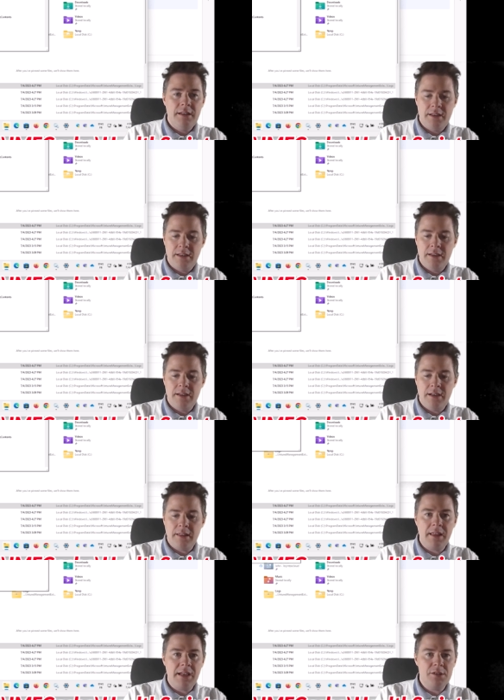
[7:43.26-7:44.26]
Uh, I
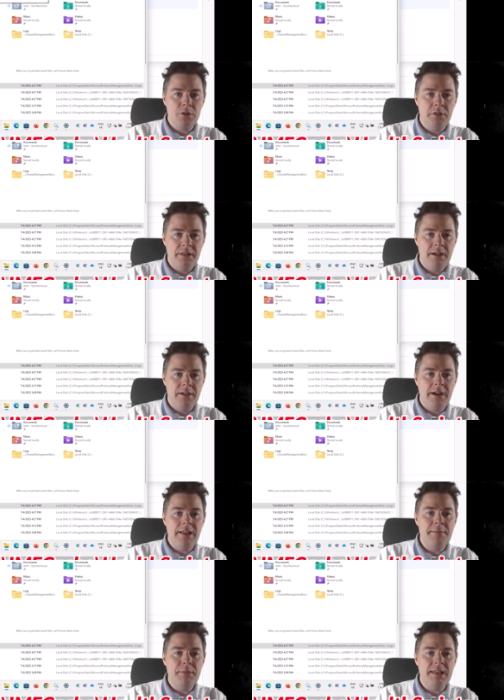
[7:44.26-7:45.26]
think I saw it there, I
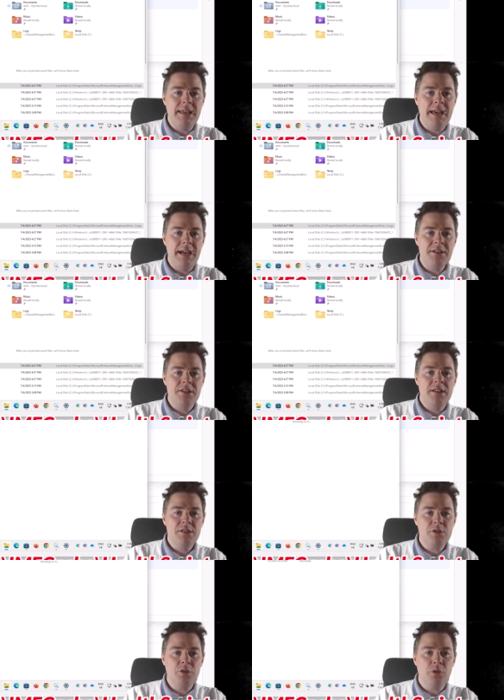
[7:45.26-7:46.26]
M E cache.
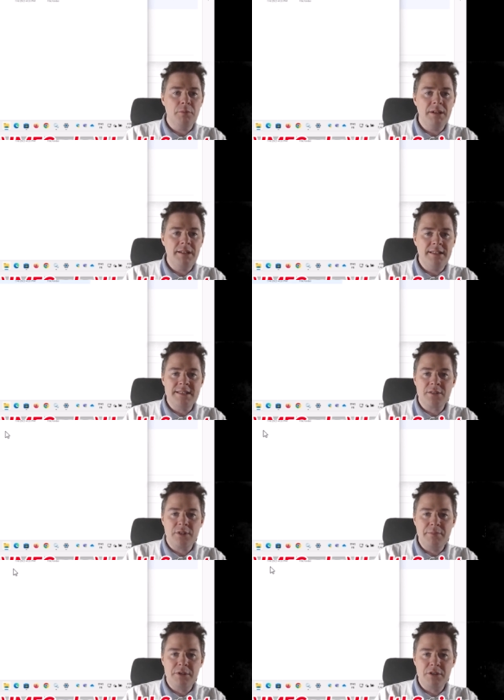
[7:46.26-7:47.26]
So normally the
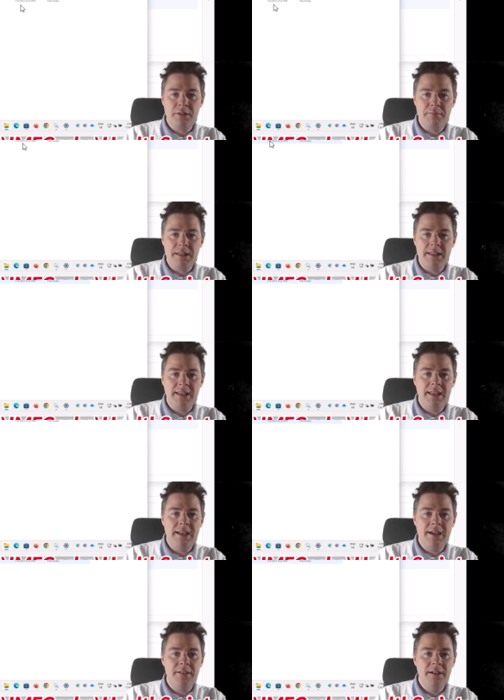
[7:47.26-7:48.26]
script should have been
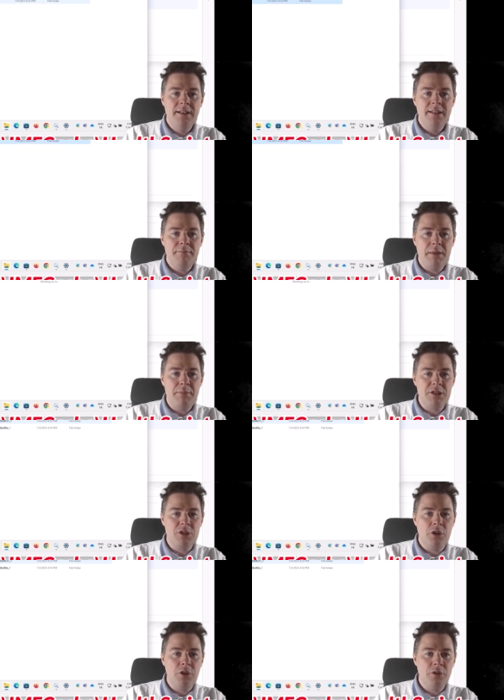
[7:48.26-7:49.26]
here. Maybe it's
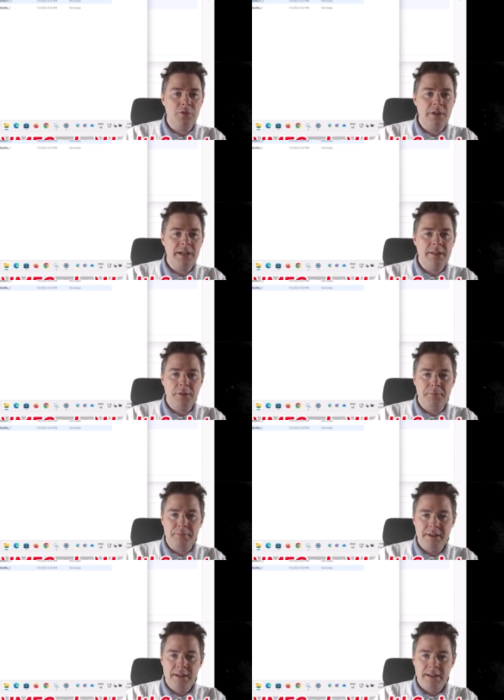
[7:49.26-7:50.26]
gone already,
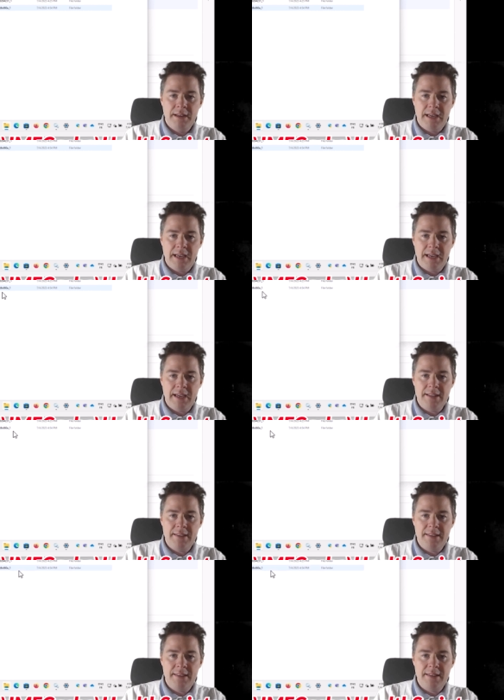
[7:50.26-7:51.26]
nope.
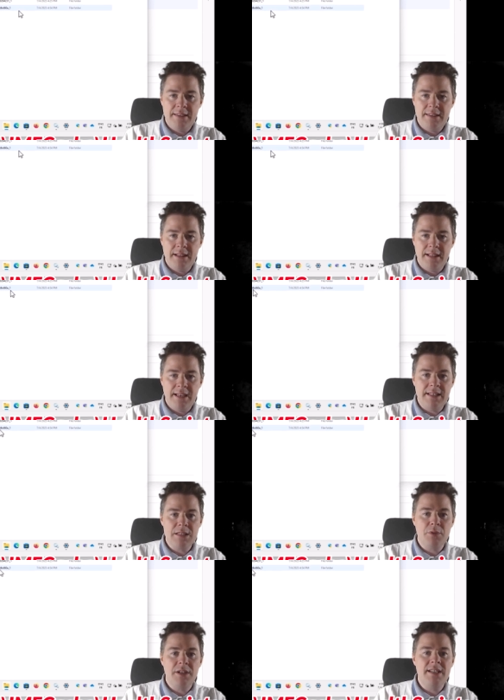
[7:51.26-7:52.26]
And the
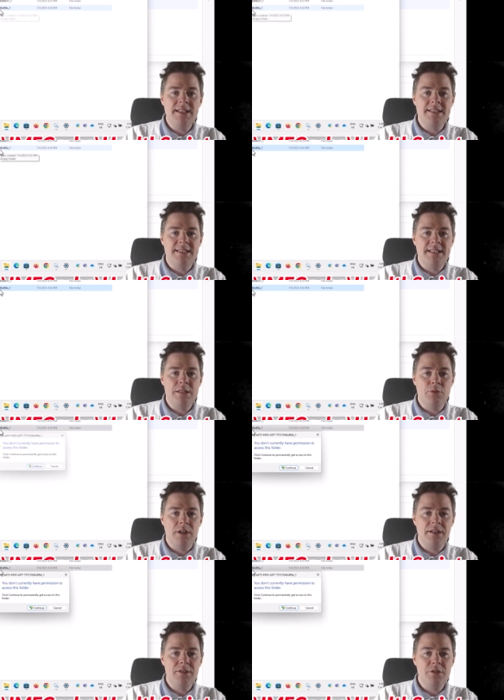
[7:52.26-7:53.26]
latest one is this one.